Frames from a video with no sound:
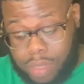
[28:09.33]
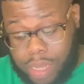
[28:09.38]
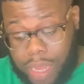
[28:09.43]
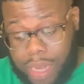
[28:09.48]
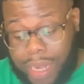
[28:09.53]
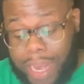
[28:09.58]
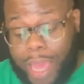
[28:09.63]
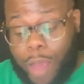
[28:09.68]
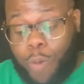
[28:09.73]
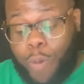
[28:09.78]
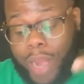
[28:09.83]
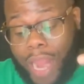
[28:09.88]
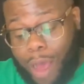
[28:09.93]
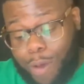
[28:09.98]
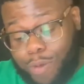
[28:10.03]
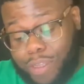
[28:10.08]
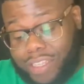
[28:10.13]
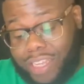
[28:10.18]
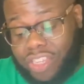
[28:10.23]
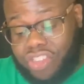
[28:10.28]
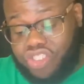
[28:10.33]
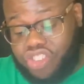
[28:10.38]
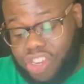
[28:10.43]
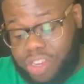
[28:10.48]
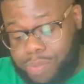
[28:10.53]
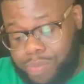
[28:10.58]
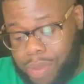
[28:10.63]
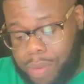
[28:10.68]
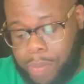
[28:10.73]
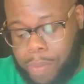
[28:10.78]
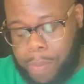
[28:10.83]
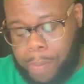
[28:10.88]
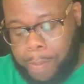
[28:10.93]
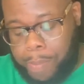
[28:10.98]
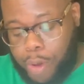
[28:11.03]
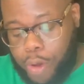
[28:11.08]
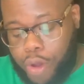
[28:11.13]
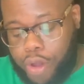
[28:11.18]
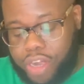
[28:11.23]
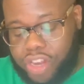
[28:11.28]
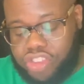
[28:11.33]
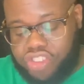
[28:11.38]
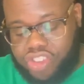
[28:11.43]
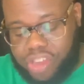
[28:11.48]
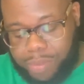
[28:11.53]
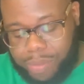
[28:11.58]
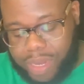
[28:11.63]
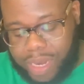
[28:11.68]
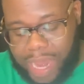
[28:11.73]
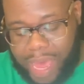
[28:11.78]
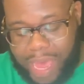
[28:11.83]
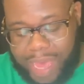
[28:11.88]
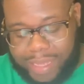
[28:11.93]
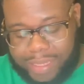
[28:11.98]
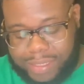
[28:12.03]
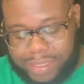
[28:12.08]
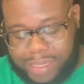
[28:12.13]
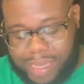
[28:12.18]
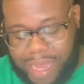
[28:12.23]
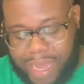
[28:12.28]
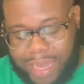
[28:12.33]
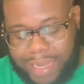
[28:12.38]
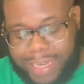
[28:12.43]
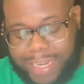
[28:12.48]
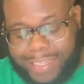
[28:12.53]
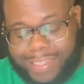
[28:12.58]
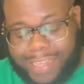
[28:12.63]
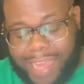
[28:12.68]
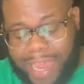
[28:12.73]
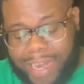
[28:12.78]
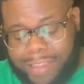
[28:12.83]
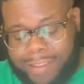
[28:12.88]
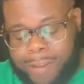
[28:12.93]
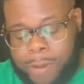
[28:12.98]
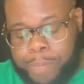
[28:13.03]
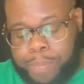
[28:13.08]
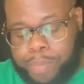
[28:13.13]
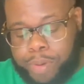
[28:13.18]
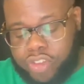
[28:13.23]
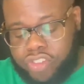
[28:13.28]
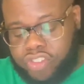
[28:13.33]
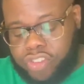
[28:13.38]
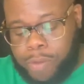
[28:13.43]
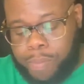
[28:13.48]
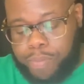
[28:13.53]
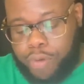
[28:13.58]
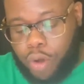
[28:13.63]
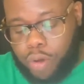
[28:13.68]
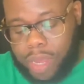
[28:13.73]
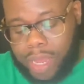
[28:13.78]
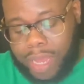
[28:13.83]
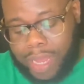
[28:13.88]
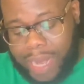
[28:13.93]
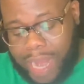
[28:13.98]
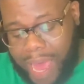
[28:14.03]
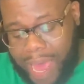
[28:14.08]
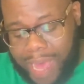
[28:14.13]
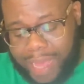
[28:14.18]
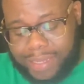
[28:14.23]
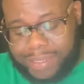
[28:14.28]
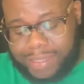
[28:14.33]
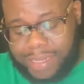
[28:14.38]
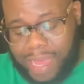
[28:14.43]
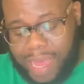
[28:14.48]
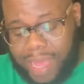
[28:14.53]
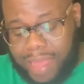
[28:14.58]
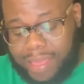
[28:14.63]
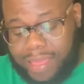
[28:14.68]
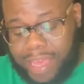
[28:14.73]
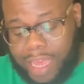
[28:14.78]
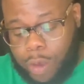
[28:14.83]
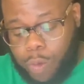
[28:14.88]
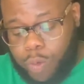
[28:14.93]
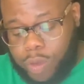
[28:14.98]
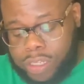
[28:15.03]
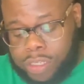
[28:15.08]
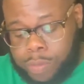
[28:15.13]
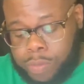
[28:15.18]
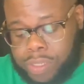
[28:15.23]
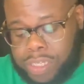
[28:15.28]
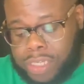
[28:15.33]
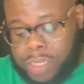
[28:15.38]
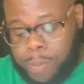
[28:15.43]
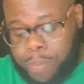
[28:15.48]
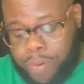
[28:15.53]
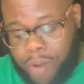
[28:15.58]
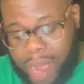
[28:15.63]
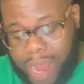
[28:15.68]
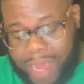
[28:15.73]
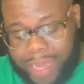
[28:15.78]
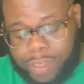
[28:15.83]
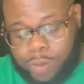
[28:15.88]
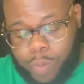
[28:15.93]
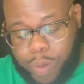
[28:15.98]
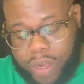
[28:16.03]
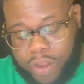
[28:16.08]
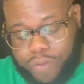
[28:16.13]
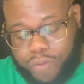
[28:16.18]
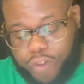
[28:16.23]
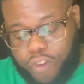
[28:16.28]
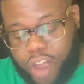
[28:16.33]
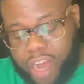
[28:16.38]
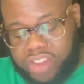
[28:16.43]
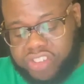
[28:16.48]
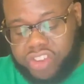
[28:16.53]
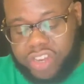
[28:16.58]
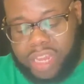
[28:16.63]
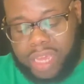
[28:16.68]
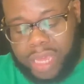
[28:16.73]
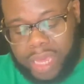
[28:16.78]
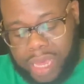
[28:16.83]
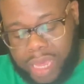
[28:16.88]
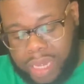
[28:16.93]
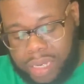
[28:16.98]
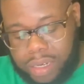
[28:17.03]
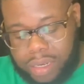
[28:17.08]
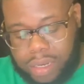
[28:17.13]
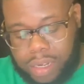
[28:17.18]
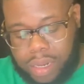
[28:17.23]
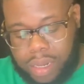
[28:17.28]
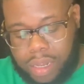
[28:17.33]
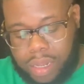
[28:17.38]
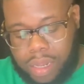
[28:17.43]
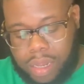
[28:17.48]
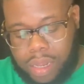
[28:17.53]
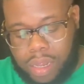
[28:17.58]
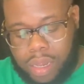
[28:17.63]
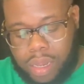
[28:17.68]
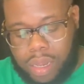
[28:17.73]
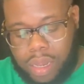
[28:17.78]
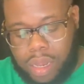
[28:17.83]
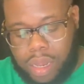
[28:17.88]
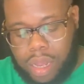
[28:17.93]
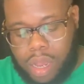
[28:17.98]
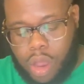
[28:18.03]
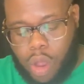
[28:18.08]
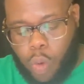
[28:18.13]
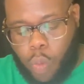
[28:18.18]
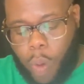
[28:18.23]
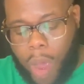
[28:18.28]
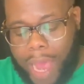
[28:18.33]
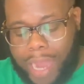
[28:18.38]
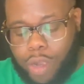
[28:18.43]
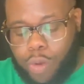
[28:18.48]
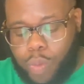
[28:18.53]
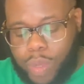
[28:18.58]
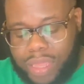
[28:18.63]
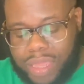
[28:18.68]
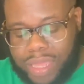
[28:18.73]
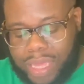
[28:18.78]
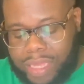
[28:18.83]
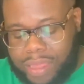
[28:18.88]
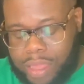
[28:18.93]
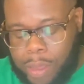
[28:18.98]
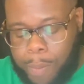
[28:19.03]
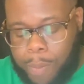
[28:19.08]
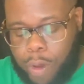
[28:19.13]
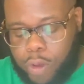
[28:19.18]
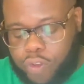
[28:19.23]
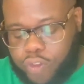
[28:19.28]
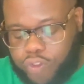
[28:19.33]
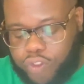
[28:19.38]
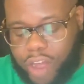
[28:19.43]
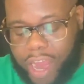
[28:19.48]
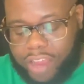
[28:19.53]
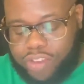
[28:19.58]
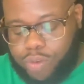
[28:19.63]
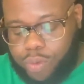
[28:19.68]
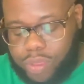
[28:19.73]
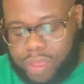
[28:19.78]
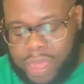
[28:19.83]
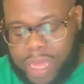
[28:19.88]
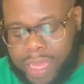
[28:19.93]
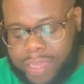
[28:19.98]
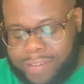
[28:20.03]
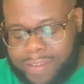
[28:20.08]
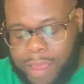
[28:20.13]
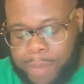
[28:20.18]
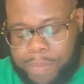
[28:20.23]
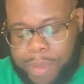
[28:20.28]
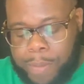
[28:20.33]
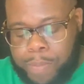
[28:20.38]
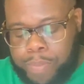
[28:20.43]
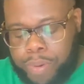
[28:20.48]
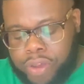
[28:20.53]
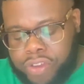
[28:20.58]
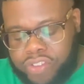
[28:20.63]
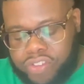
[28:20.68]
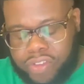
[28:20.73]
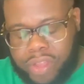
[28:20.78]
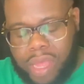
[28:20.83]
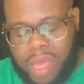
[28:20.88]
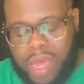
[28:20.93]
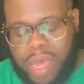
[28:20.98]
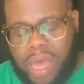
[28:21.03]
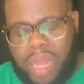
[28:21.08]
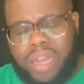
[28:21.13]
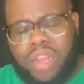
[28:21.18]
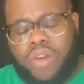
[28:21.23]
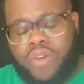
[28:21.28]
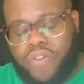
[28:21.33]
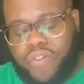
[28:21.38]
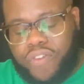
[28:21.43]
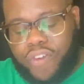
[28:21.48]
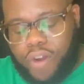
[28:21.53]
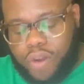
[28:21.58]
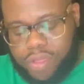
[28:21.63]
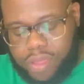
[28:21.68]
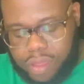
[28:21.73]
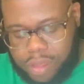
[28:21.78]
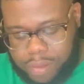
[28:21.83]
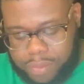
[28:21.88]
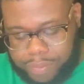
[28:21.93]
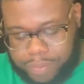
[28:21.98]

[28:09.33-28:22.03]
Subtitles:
like when I was bored in gym class, decided to push the broken glass, then was surprised when it fractured again. Why do we think the most fragile things can be pushed a little further?